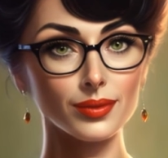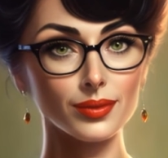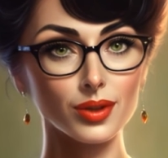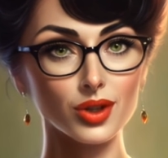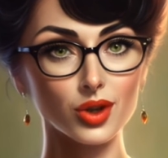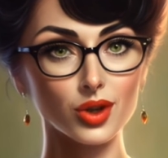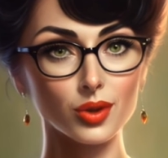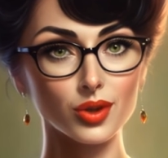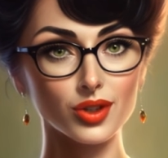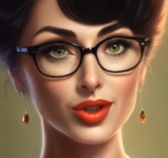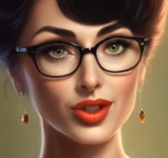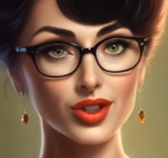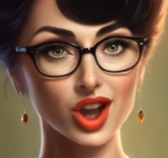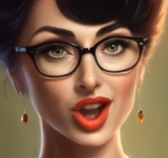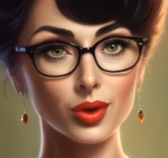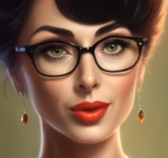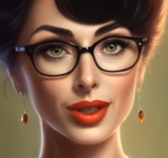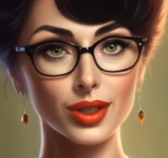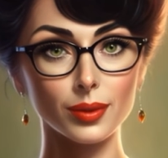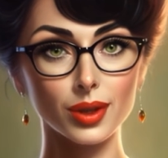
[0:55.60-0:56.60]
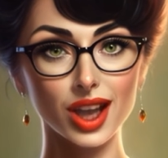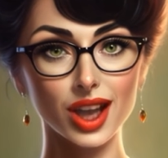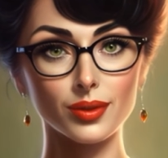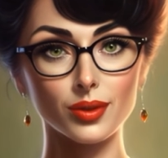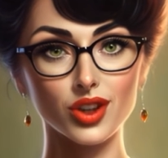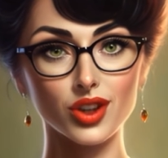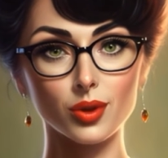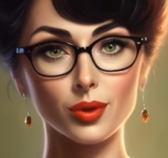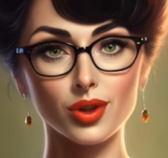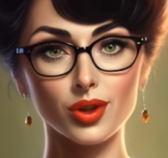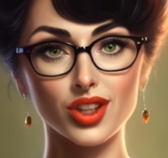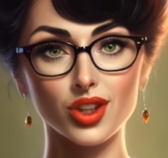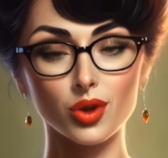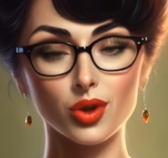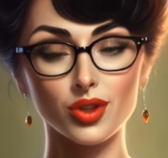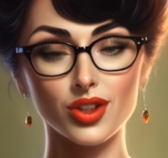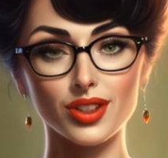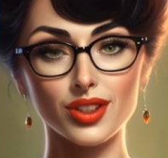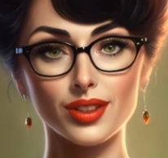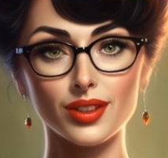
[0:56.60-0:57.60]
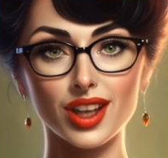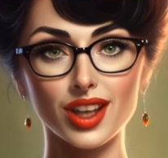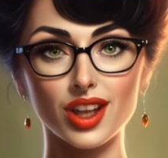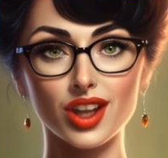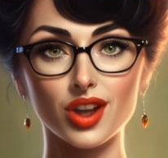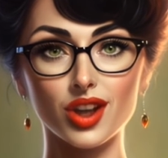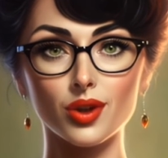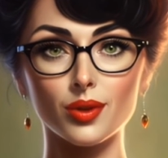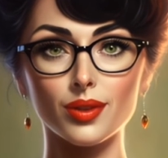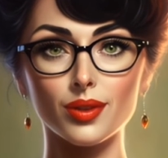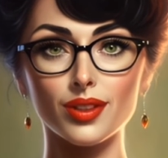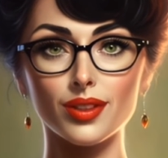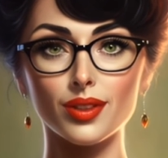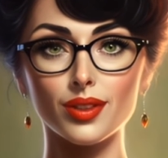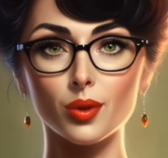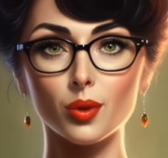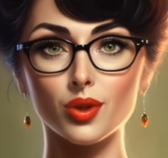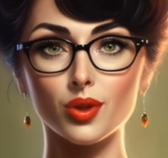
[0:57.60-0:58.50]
Users only pay for the resources they use,